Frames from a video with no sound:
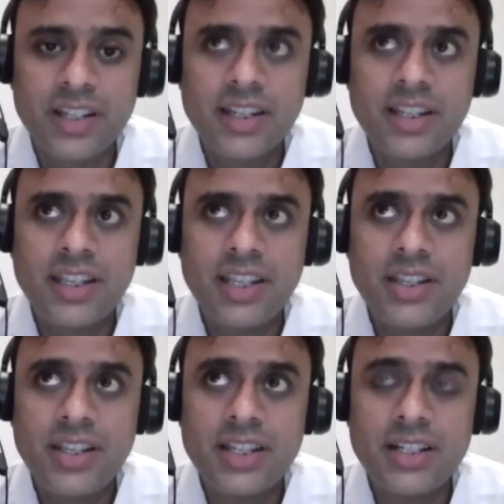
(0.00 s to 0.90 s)

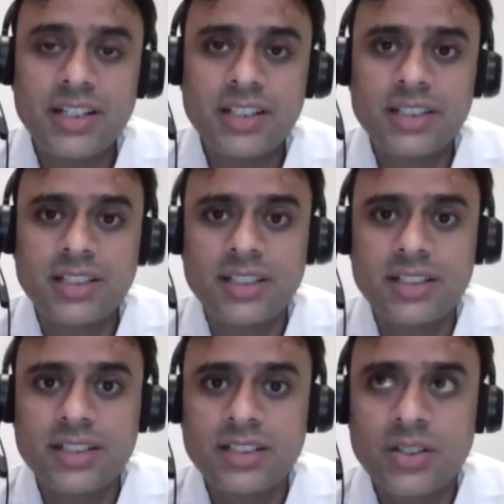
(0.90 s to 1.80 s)
he
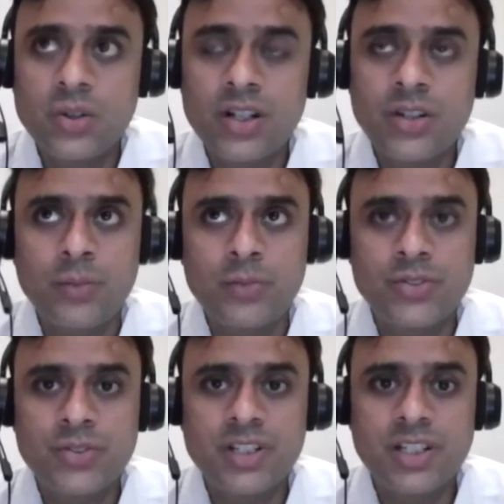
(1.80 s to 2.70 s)
got an
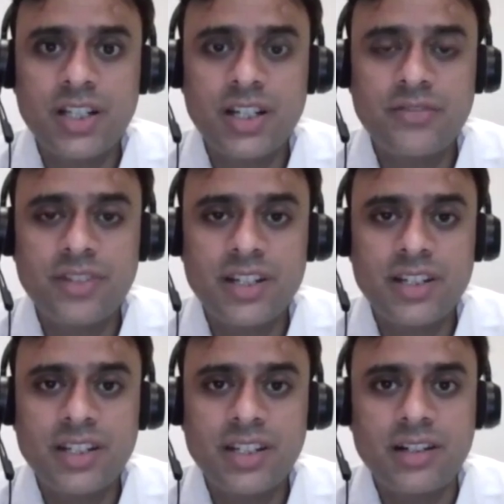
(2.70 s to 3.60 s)
opportunity, and wherein
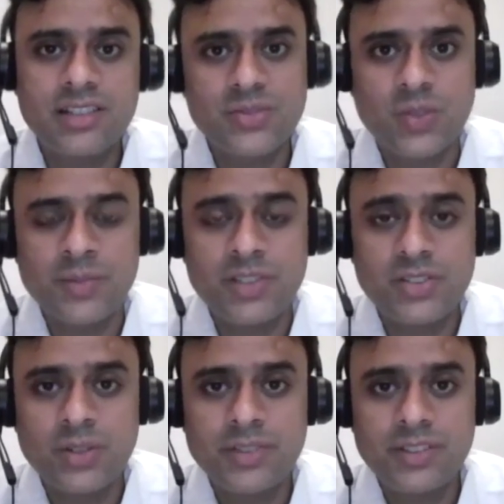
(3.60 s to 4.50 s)
he asked Swami.
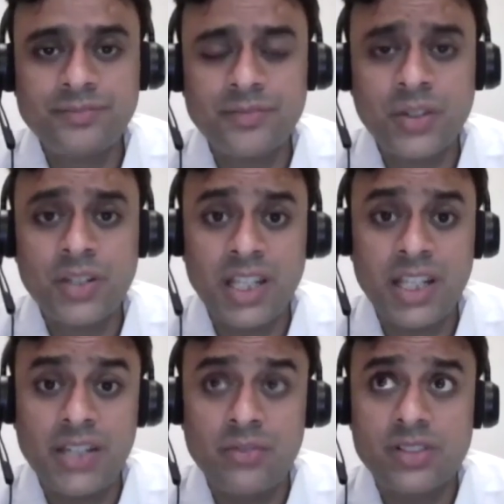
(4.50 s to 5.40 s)
No,
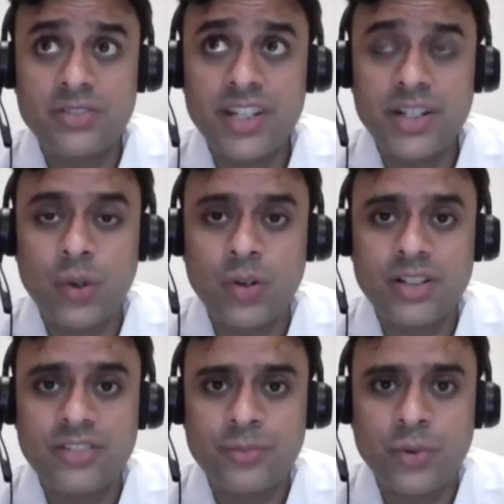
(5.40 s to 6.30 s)
he was a very
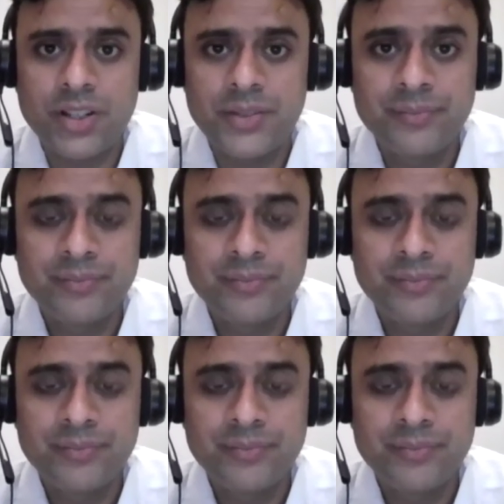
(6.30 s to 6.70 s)
talkative boy,